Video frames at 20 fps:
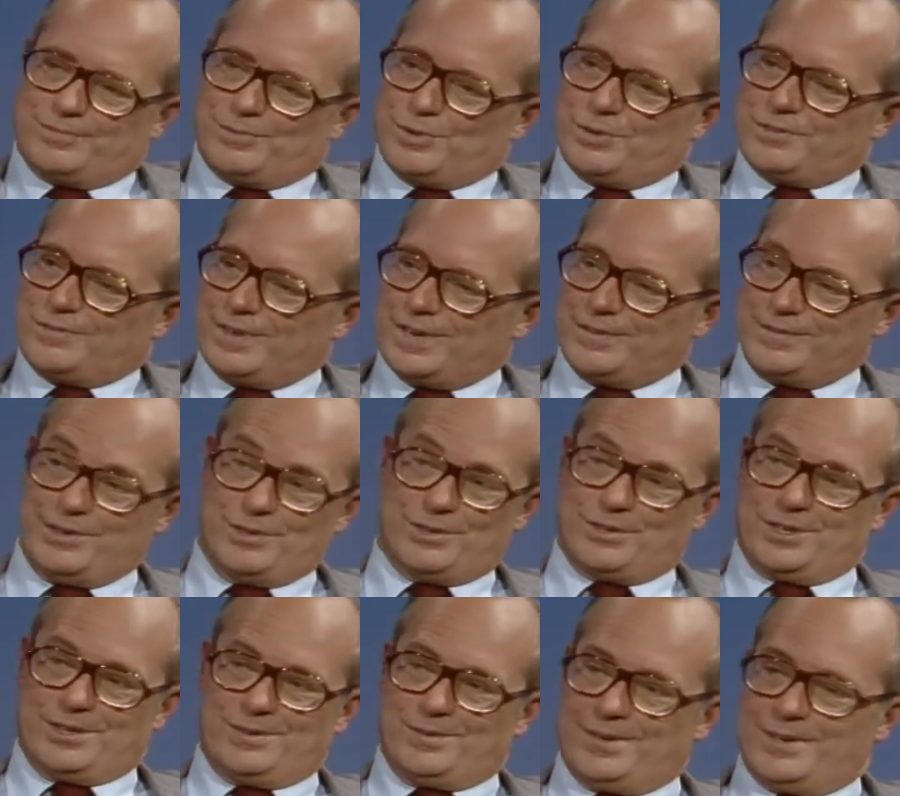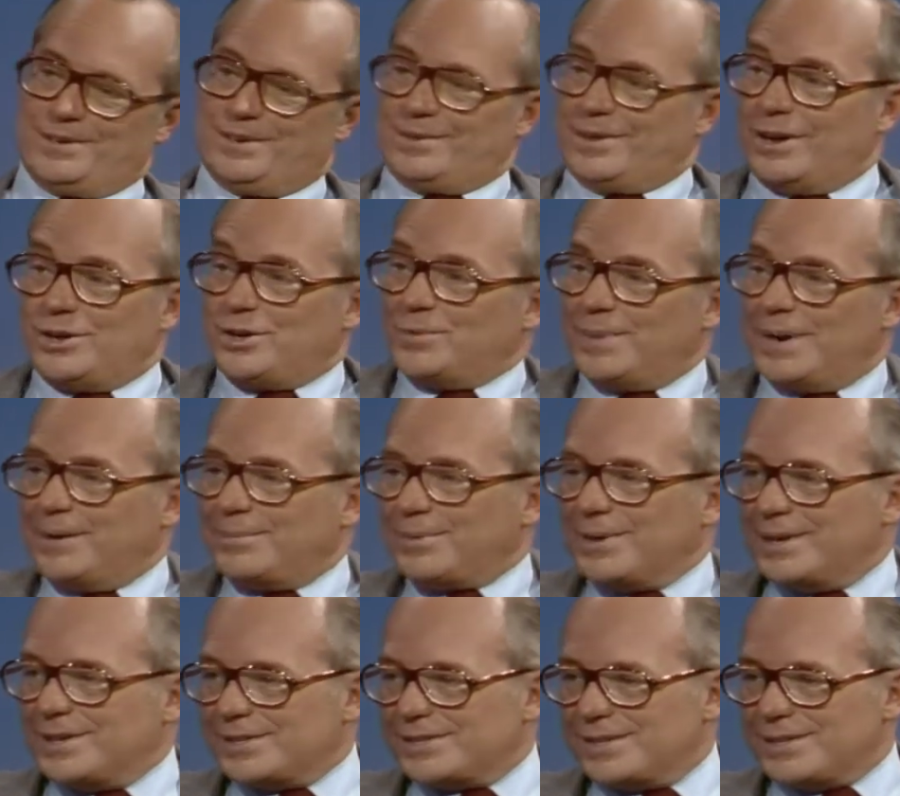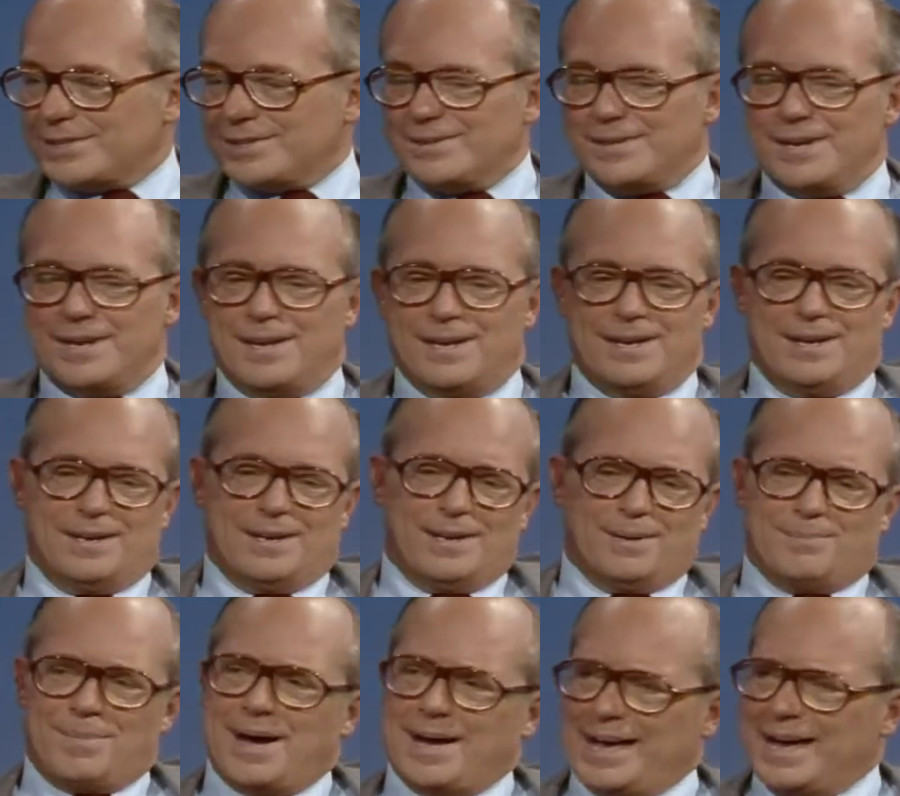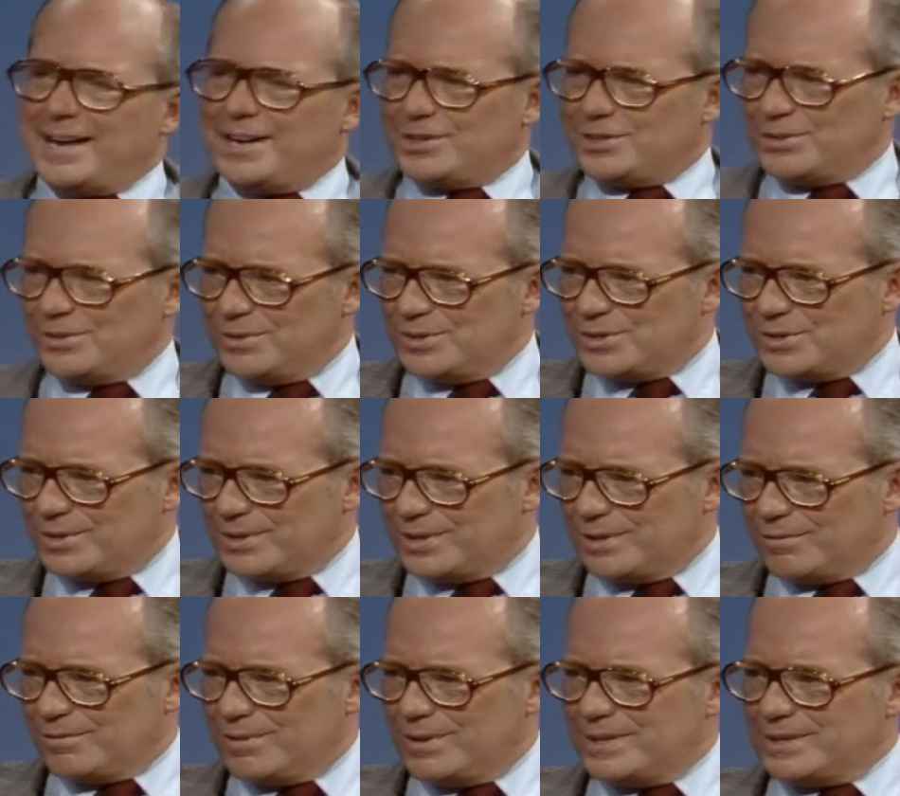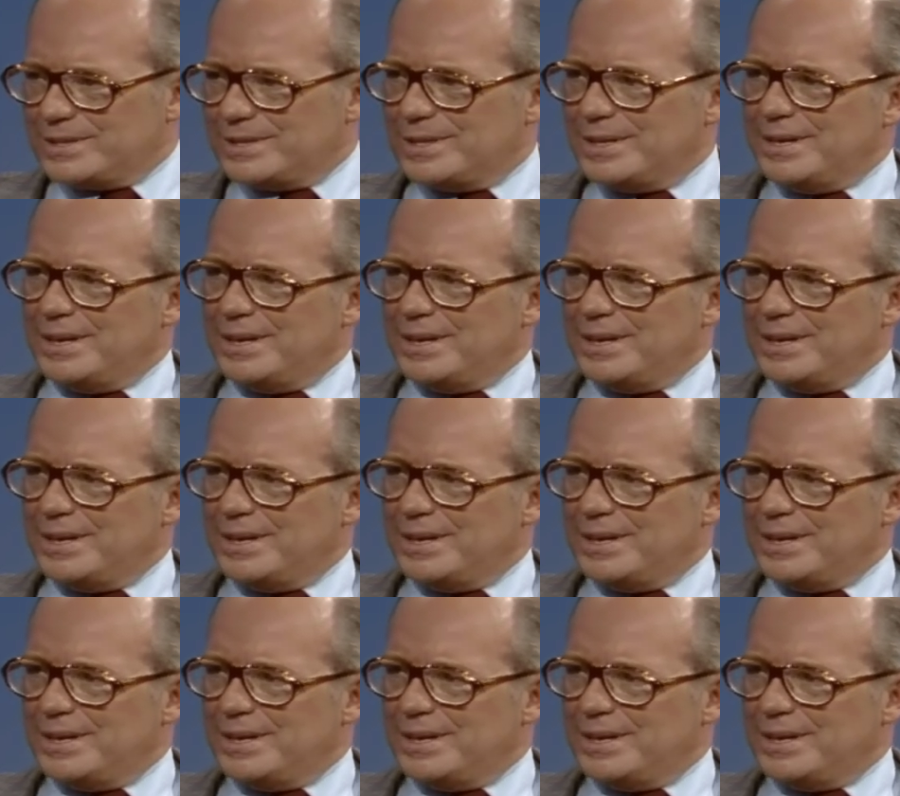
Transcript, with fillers: four or five years ago, uh, under my predecessor. Mm -hmm. My attitudes are different.